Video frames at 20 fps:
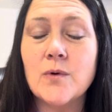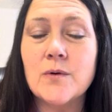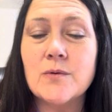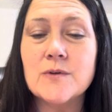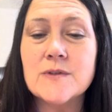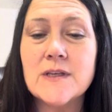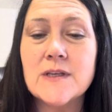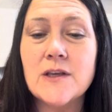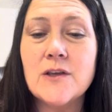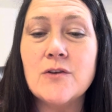we
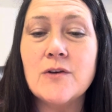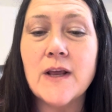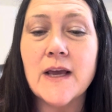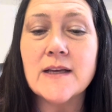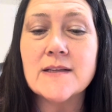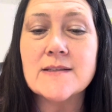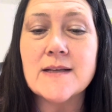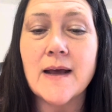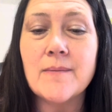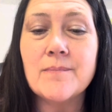will see you
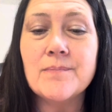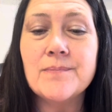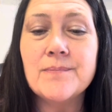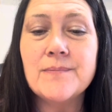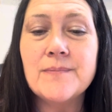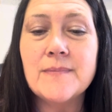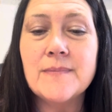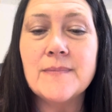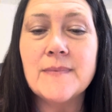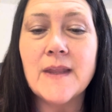next time.
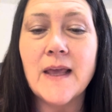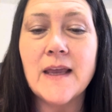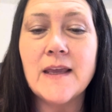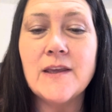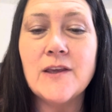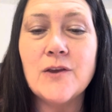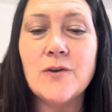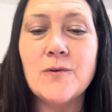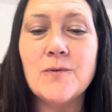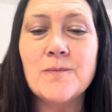
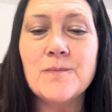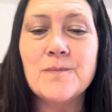Thank you.